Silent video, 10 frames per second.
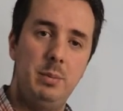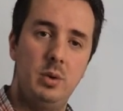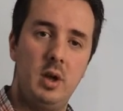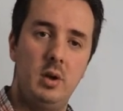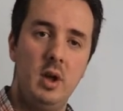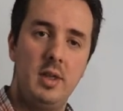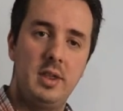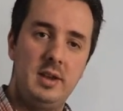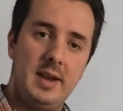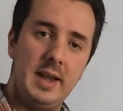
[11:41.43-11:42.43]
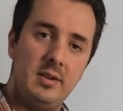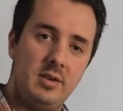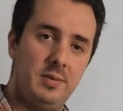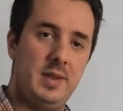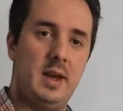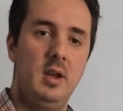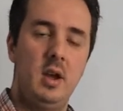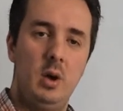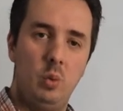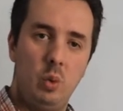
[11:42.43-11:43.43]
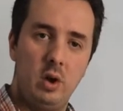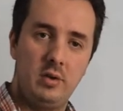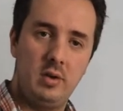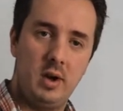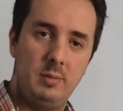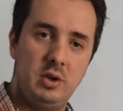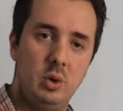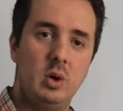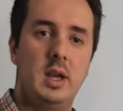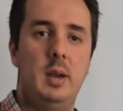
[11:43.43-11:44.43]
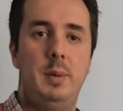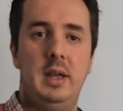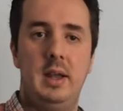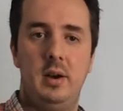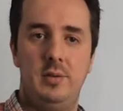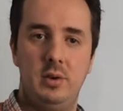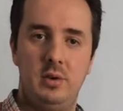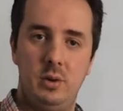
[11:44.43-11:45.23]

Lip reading: Let people know the dates of that, what times you're gonna be there.